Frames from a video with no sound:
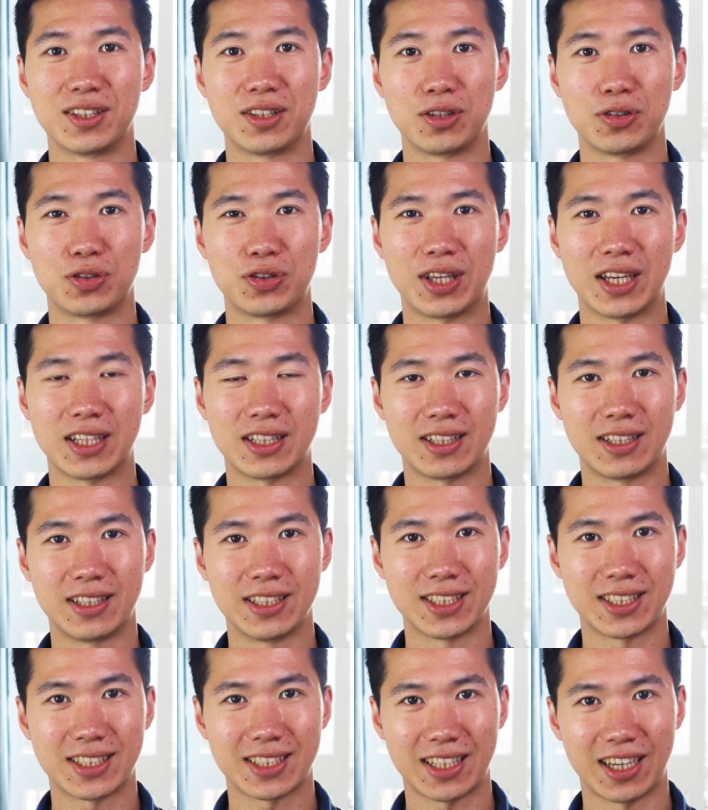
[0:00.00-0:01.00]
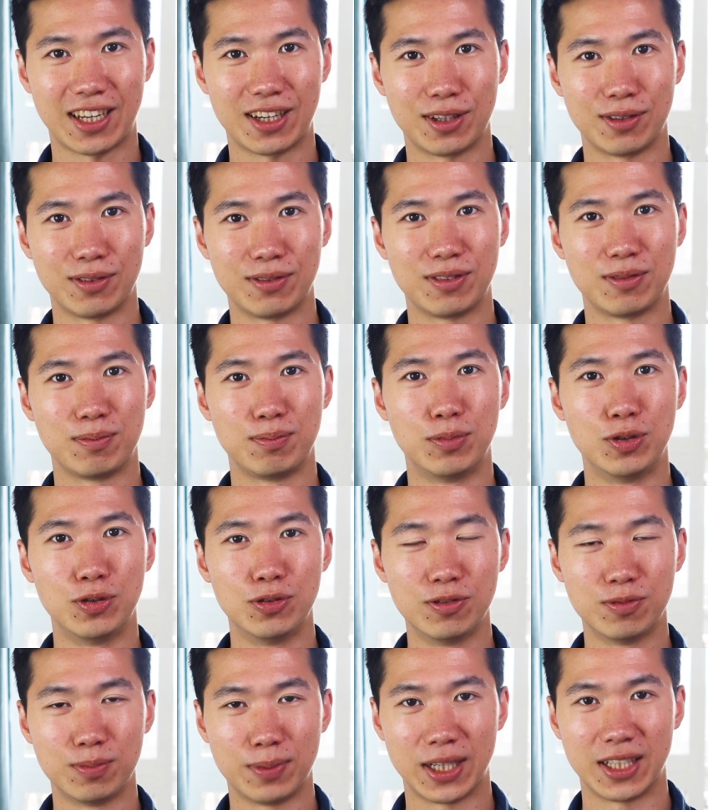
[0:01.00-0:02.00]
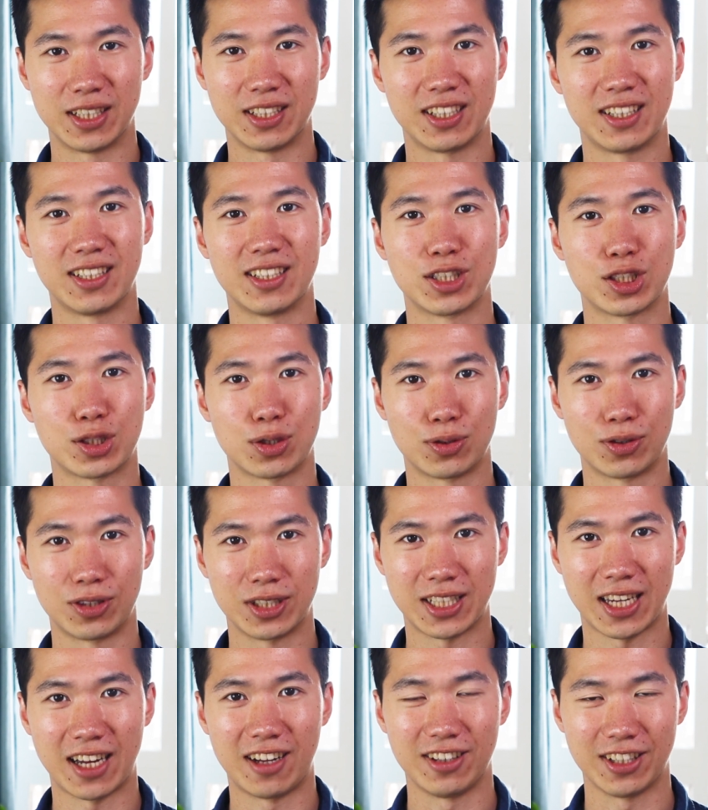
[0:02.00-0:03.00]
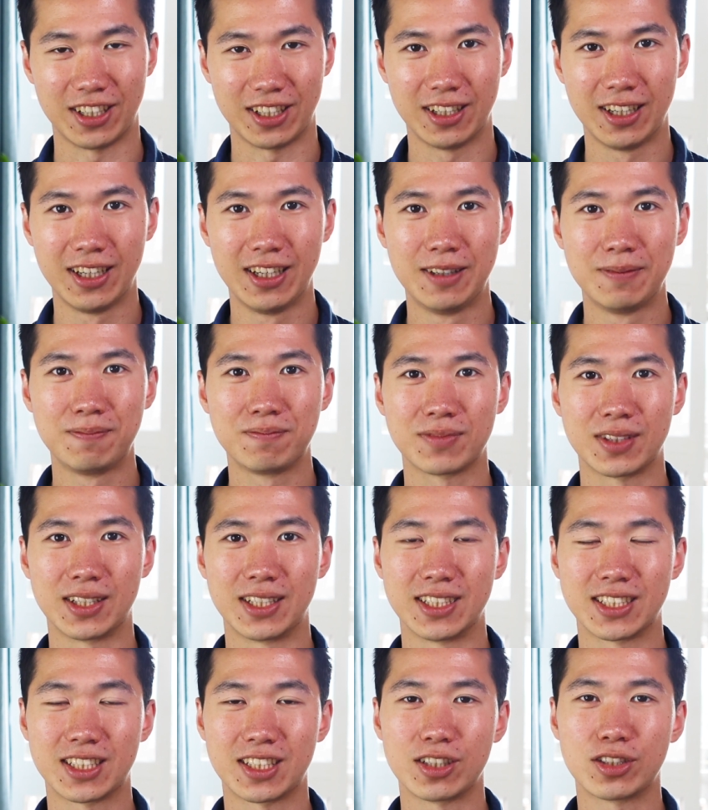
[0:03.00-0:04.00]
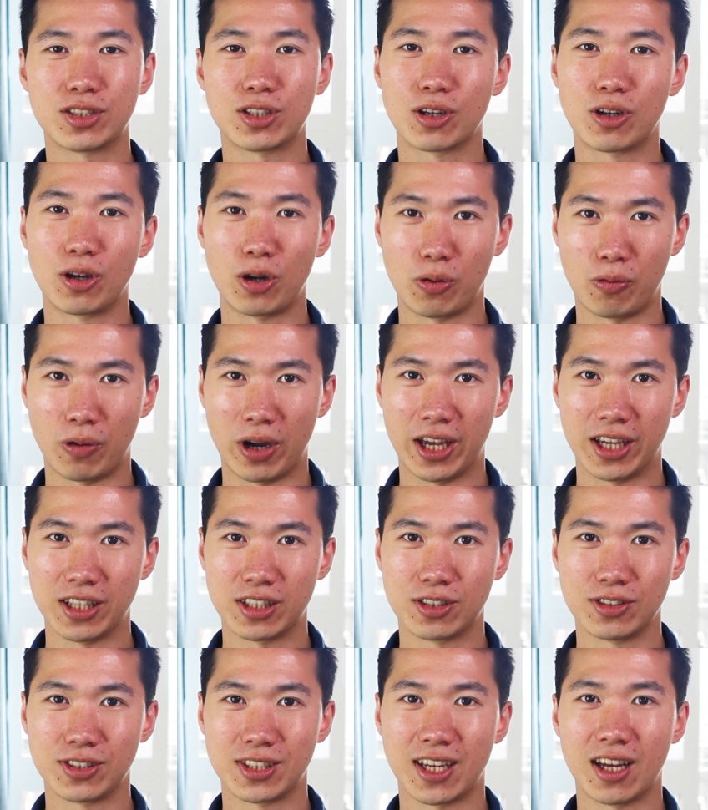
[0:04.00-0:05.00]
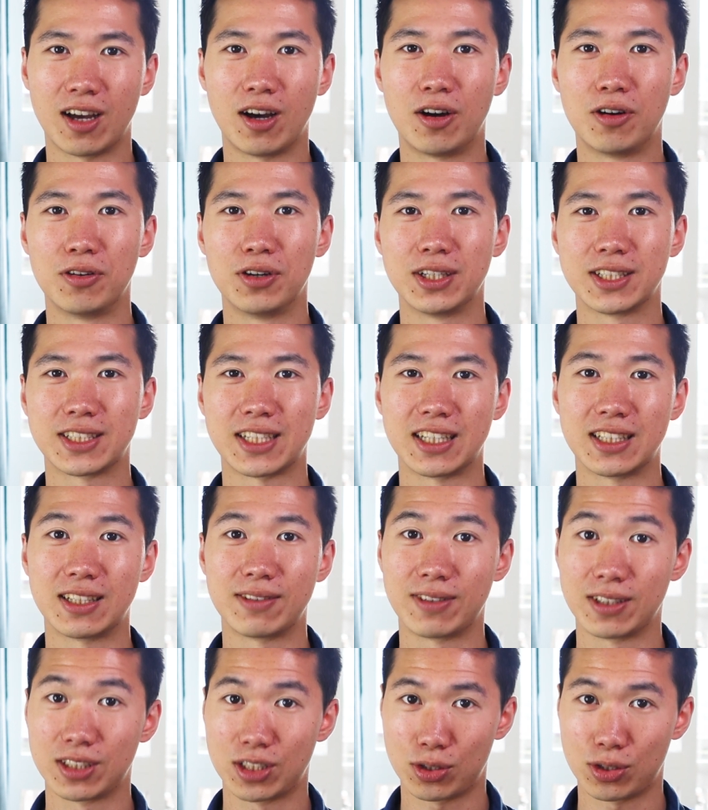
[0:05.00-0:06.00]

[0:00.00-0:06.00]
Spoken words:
you get this kind of movement in the storytelling. It is such a good way to tell a scientific